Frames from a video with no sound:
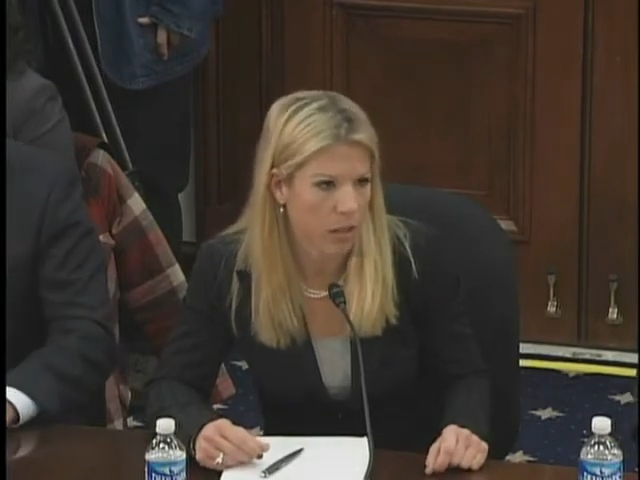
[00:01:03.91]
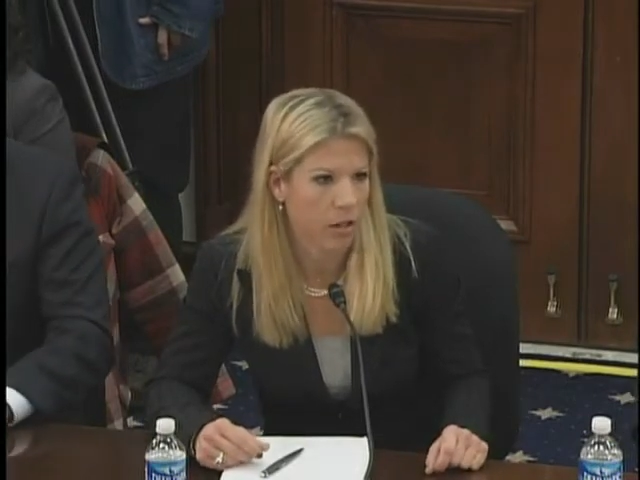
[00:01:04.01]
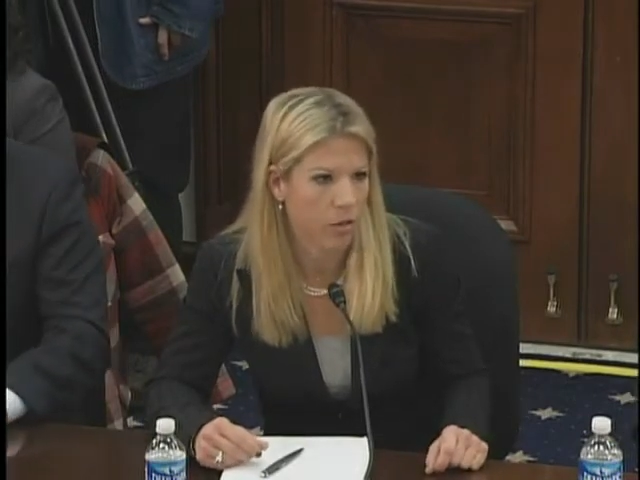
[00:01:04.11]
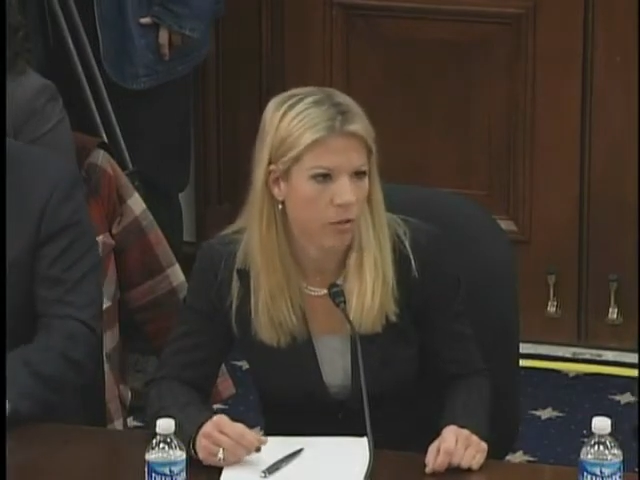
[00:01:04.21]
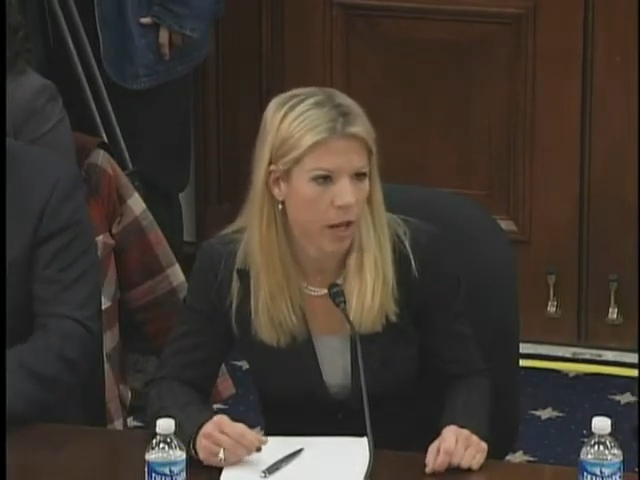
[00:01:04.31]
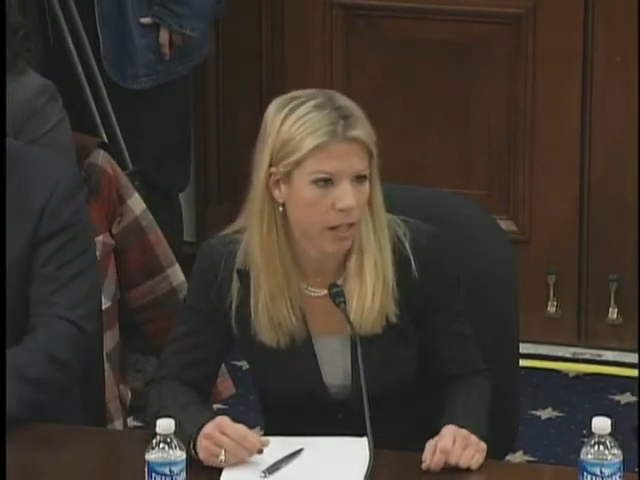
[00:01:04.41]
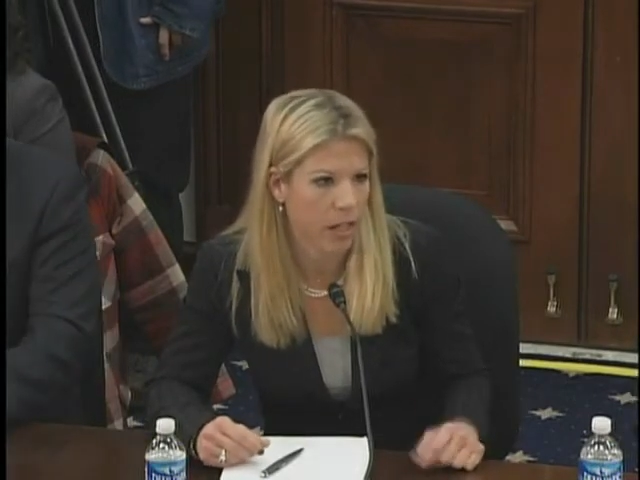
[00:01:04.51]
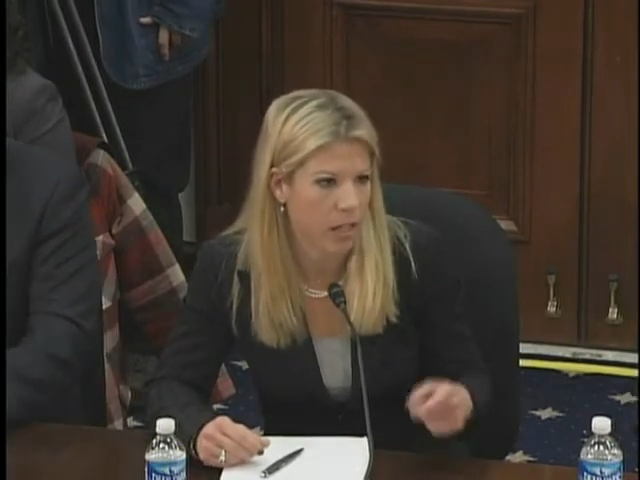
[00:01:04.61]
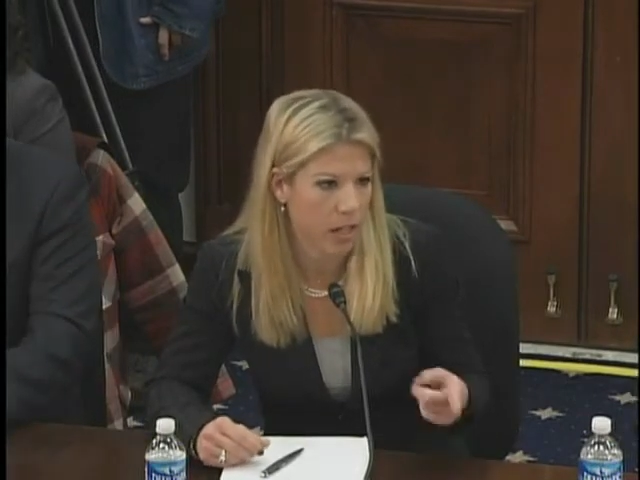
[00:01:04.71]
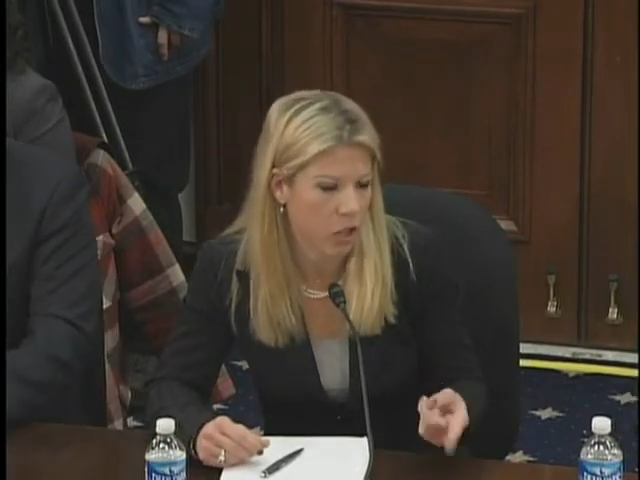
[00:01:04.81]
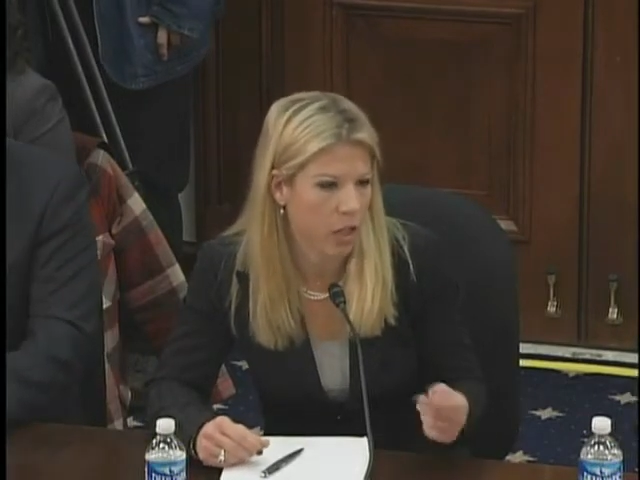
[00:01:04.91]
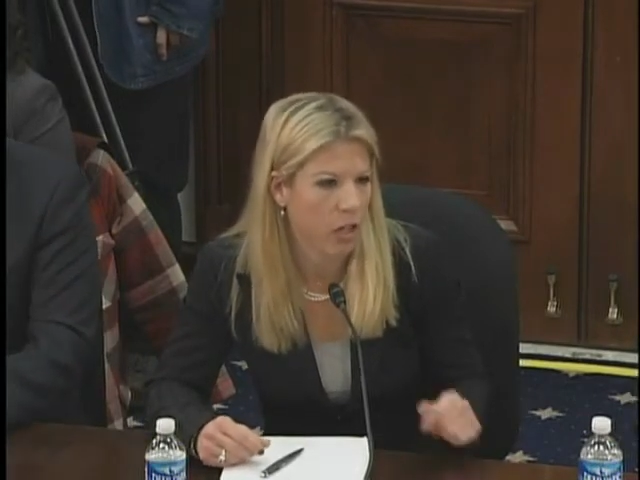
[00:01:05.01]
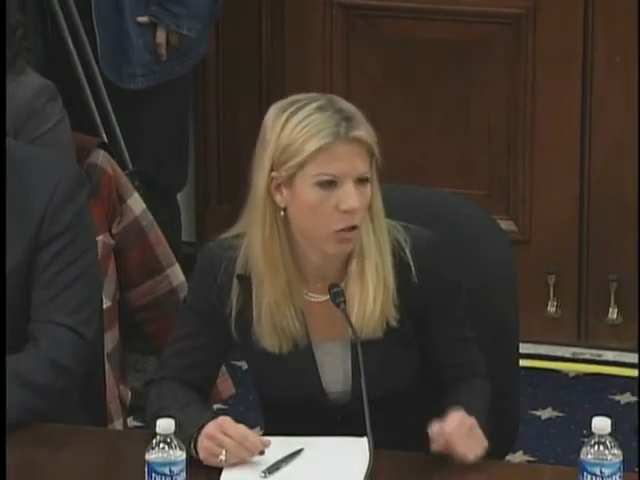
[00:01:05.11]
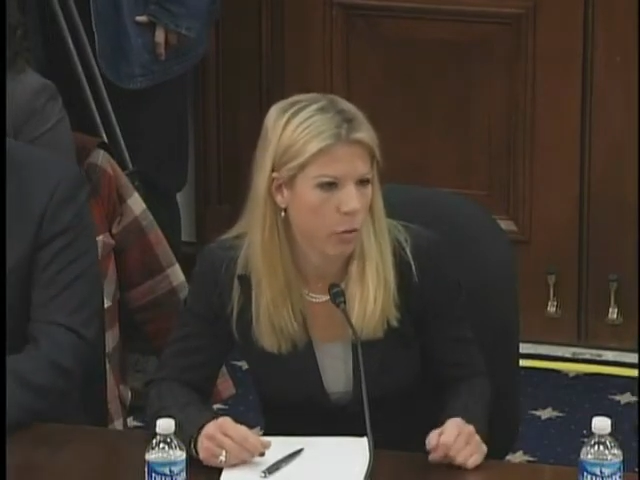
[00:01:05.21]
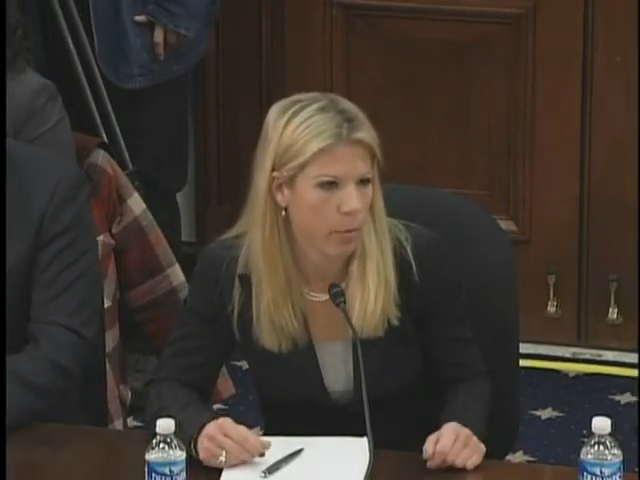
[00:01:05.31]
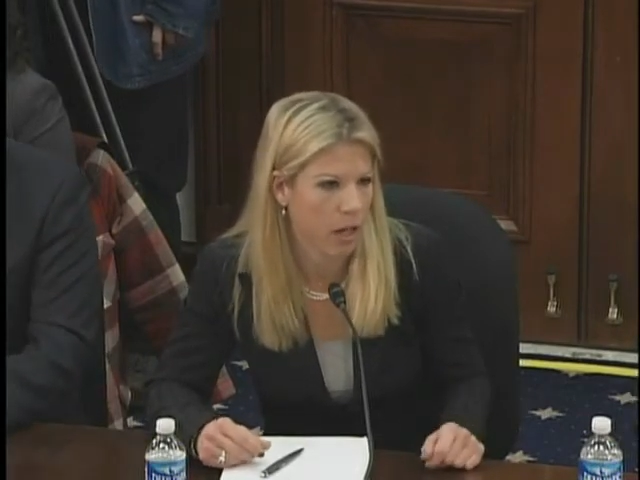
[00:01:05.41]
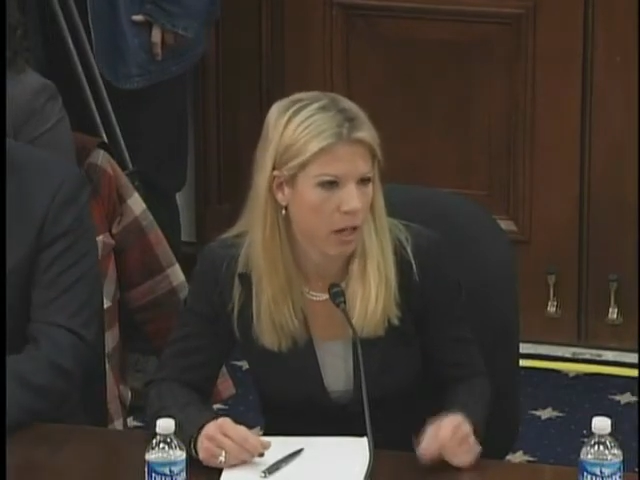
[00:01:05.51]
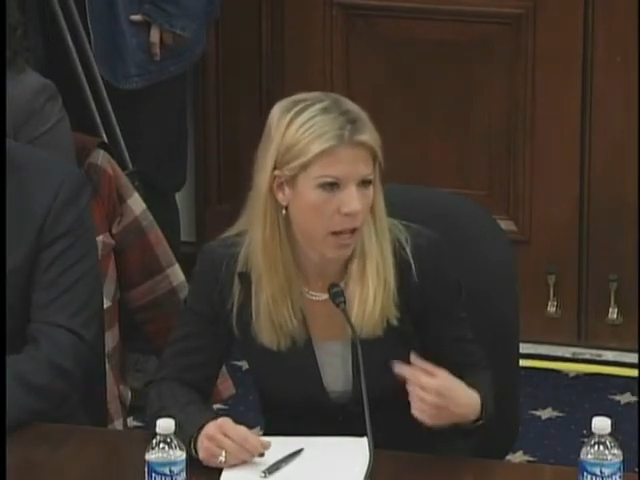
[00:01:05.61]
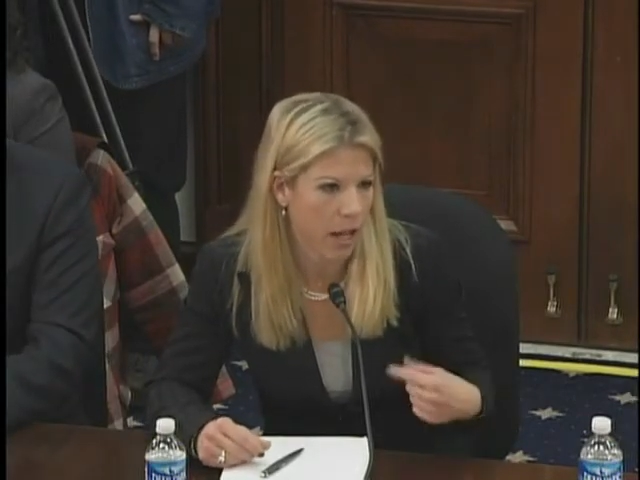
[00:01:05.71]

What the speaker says: and if I need to educate you about it,